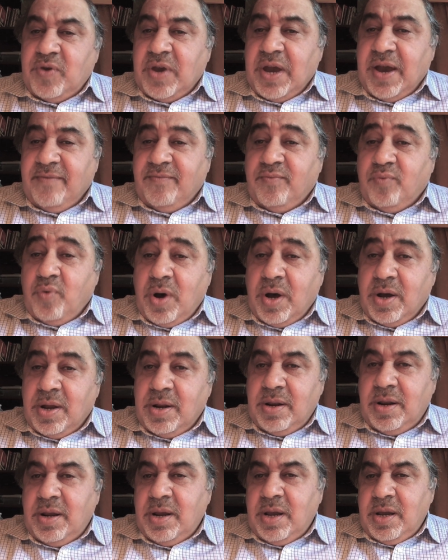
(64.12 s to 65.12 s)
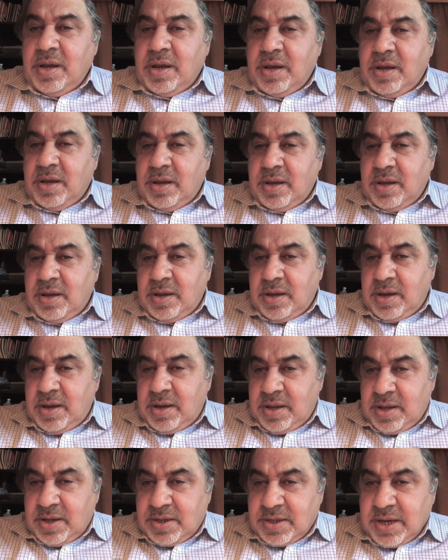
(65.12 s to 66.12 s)
you have one
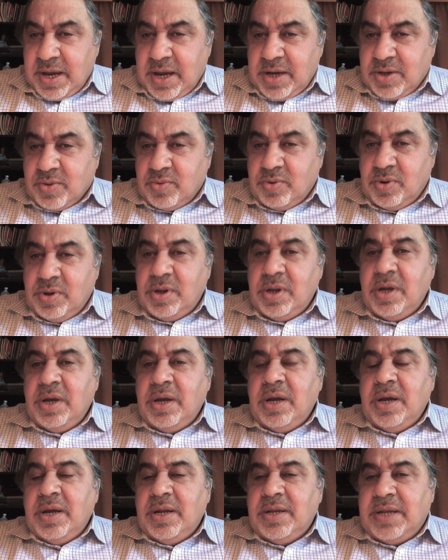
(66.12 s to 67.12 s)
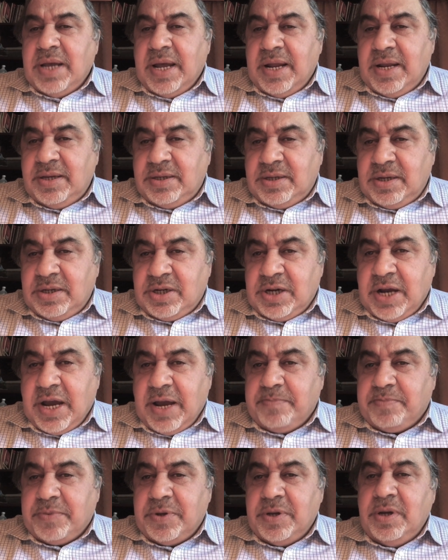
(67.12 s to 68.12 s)
in the schedule, that is the
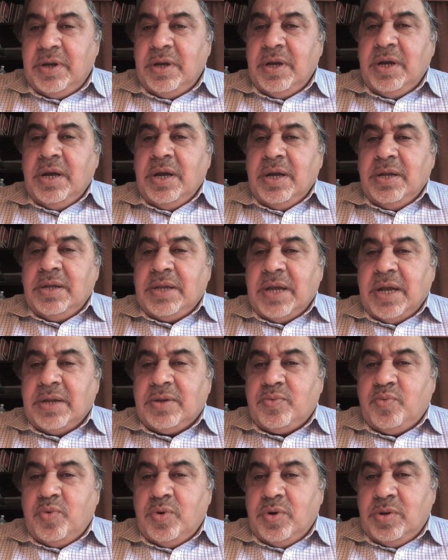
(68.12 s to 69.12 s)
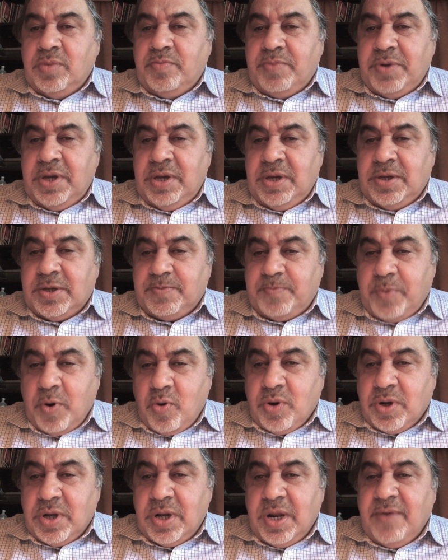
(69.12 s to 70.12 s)
chapter that will be
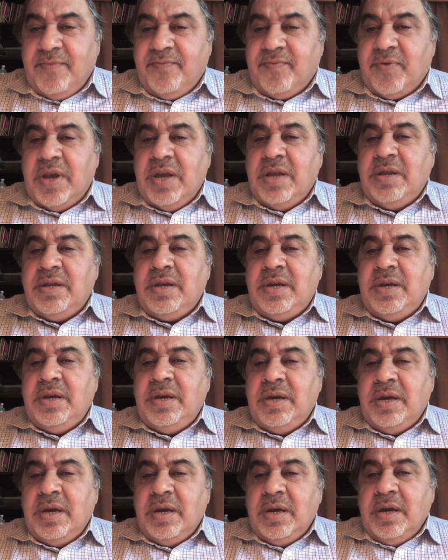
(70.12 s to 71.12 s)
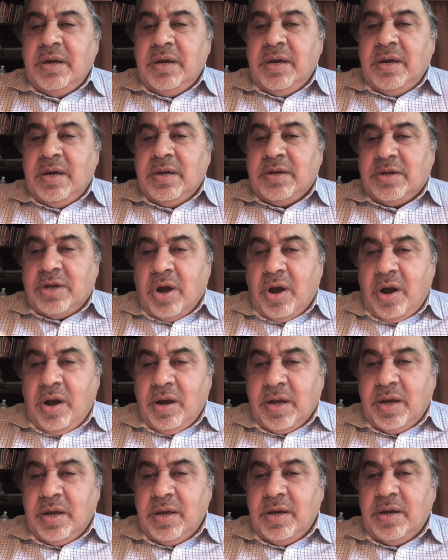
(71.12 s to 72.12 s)
spoken of in the
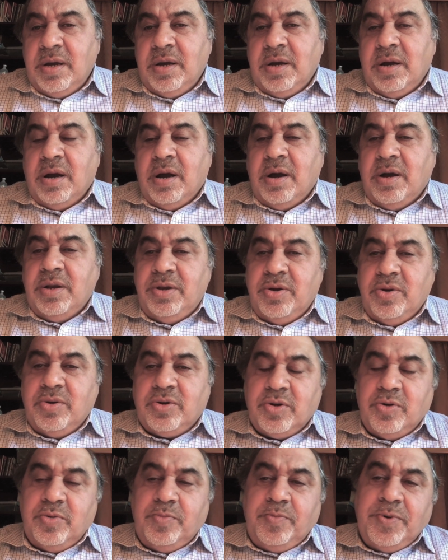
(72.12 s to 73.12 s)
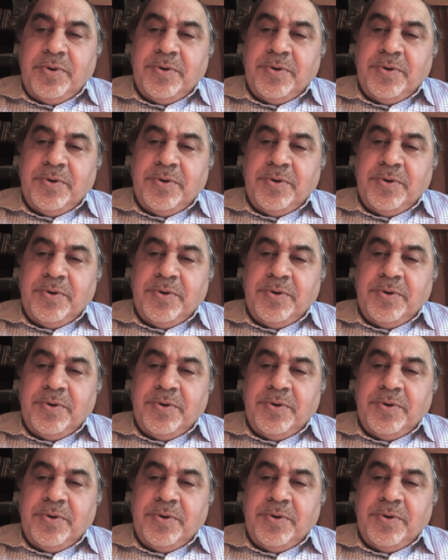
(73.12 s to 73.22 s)
talk on YouTube,